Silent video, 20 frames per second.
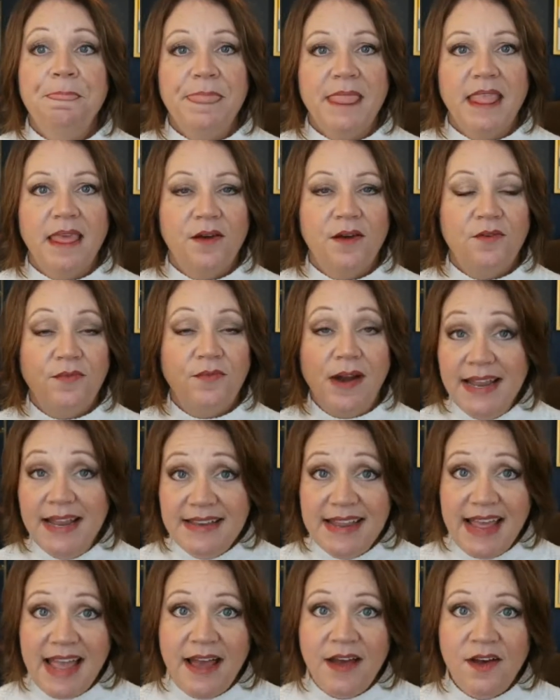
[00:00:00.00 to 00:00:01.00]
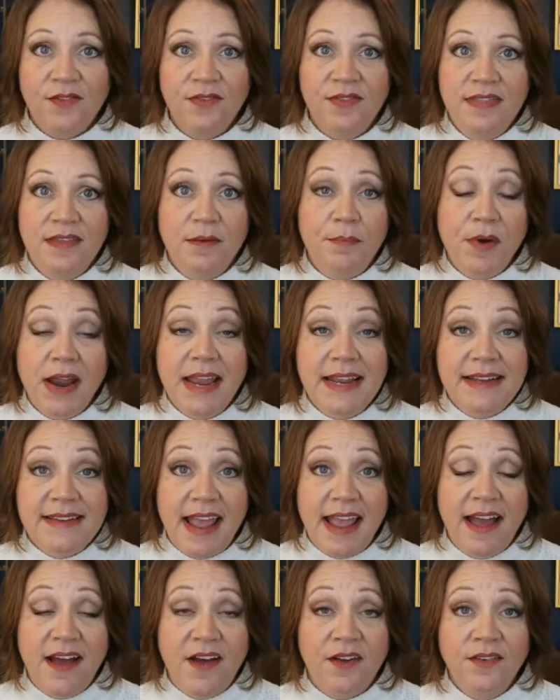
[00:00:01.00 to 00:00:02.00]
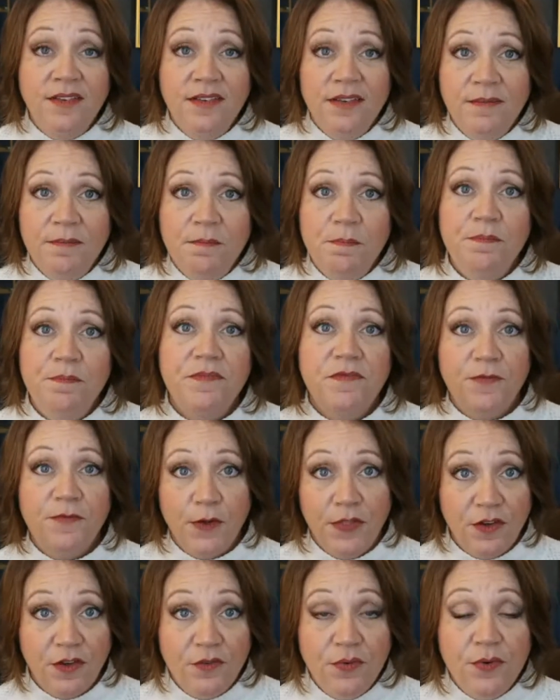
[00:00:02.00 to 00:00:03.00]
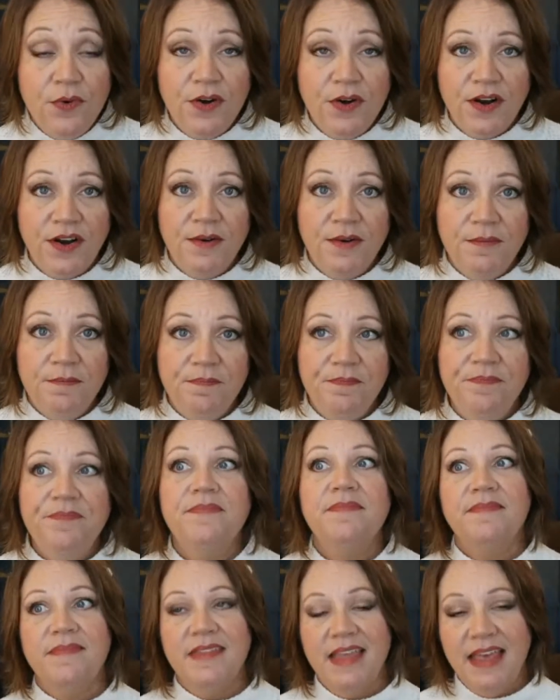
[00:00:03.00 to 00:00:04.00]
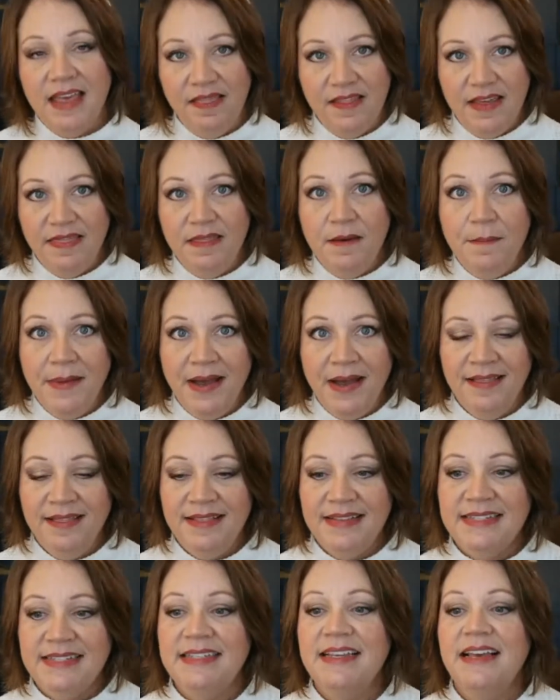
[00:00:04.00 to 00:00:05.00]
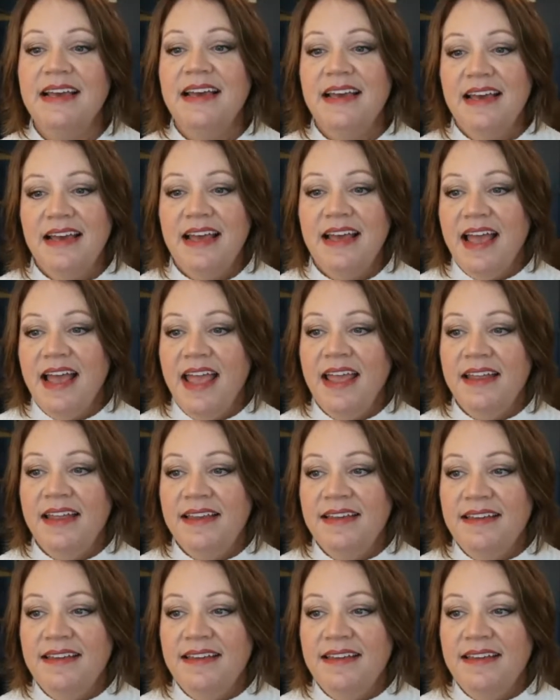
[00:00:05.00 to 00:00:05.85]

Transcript: write down the breakdown for the quarter and then the months, and